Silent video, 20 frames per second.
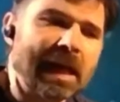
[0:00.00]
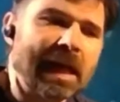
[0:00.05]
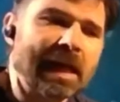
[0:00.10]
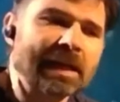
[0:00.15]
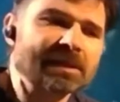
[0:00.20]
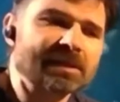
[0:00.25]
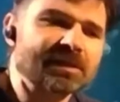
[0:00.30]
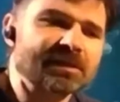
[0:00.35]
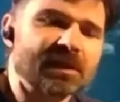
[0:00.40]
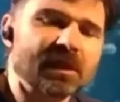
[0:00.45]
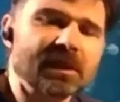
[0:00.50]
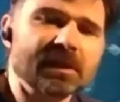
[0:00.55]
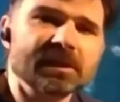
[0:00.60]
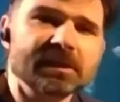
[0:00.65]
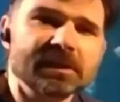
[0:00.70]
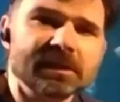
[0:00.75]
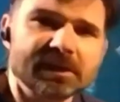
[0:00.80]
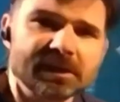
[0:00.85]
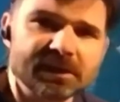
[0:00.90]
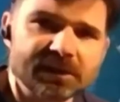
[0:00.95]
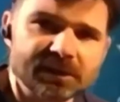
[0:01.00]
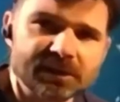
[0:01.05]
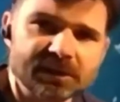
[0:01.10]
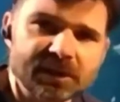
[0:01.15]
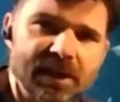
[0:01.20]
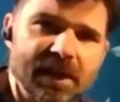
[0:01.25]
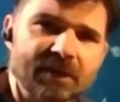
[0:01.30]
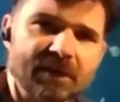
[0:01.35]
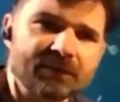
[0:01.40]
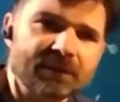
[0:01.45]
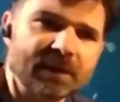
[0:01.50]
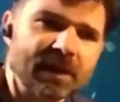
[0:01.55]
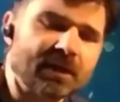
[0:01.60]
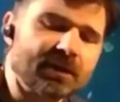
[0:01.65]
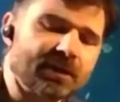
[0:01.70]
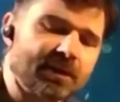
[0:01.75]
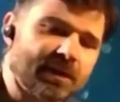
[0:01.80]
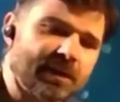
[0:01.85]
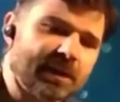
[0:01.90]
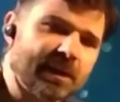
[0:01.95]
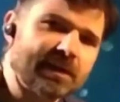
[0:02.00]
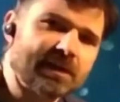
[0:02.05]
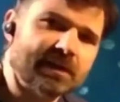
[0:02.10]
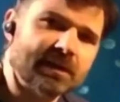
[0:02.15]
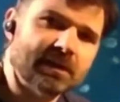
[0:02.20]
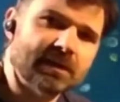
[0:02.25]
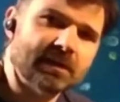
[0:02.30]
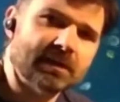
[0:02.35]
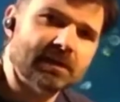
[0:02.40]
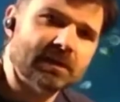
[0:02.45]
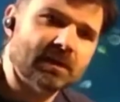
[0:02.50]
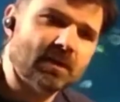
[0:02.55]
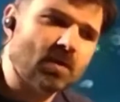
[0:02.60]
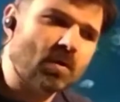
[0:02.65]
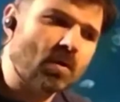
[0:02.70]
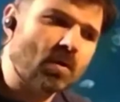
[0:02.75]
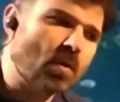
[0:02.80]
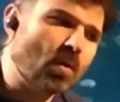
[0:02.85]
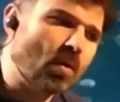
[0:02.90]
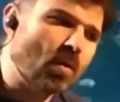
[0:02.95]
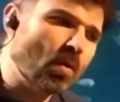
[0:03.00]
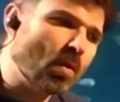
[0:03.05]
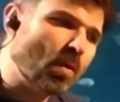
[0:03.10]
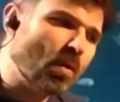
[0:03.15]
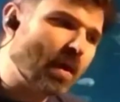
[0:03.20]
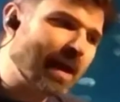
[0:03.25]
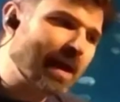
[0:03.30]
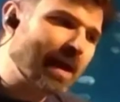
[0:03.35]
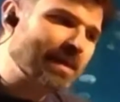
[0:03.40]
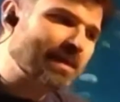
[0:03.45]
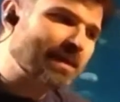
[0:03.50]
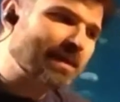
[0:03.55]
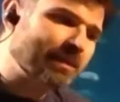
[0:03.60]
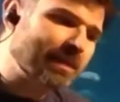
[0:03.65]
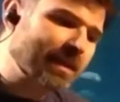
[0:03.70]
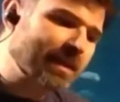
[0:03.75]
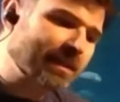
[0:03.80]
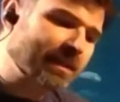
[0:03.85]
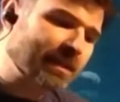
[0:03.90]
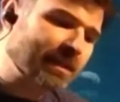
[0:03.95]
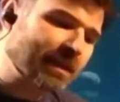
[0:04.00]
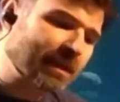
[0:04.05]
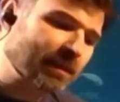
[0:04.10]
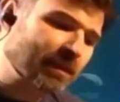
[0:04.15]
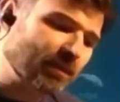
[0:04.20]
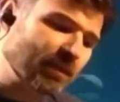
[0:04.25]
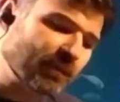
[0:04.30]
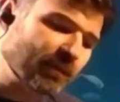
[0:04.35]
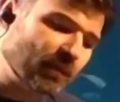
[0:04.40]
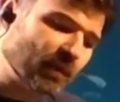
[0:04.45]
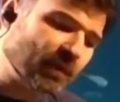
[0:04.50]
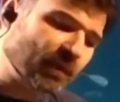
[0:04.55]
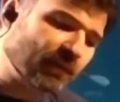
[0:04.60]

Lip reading: And scientists have calculated or estimated that we've got